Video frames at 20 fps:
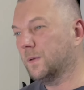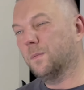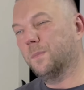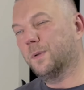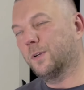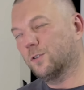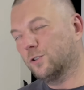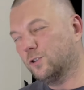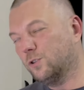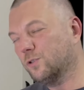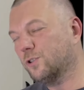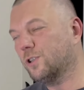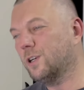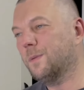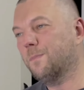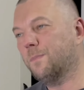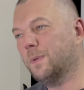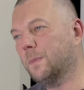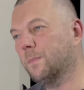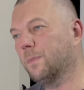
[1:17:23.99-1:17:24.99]
because usually
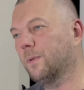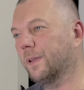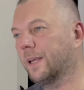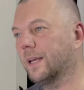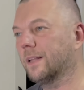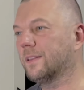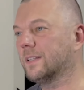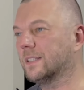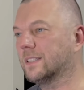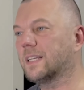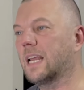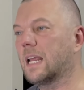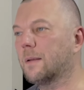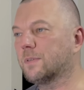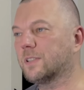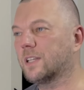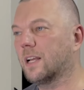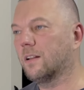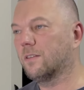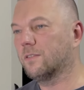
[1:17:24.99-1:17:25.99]
people get the same
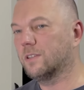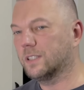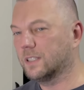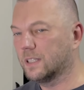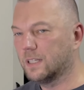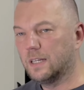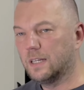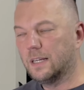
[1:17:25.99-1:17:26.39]
salaries